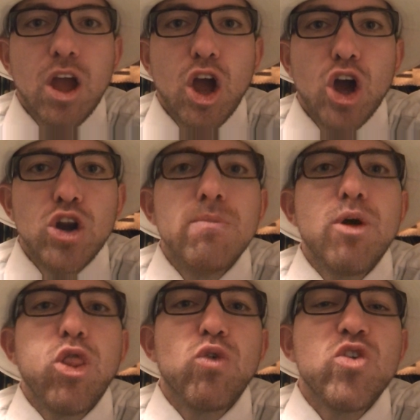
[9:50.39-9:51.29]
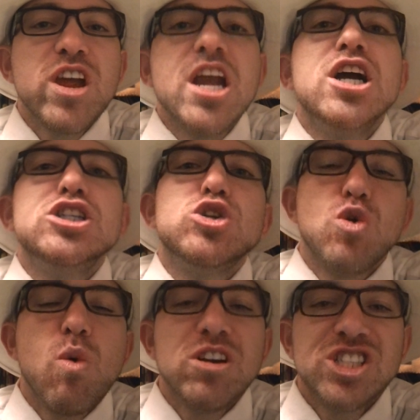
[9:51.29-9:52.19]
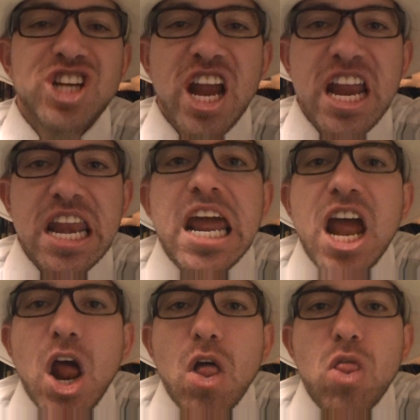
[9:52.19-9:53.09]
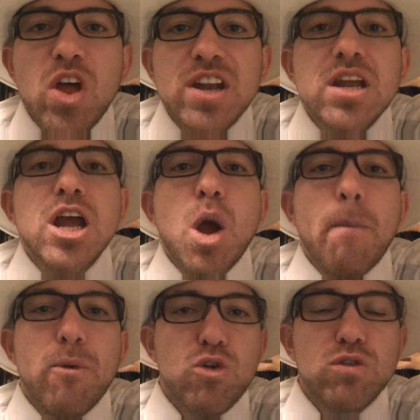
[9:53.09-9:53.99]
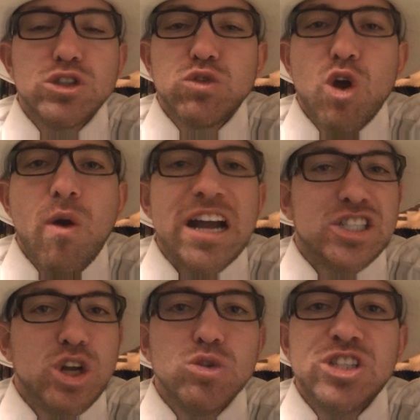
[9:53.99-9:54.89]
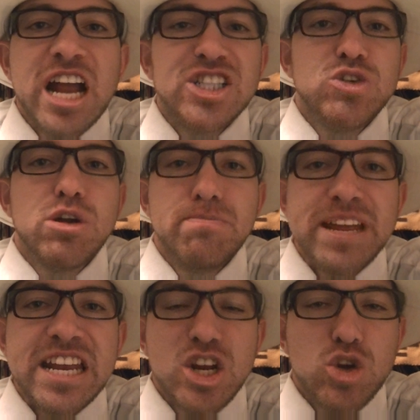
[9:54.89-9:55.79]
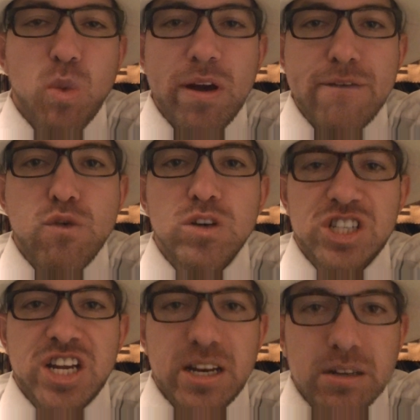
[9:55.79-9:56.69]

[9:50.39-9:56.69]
Number 3, so you are saying that Murderers Row has no chance to compete in 2014?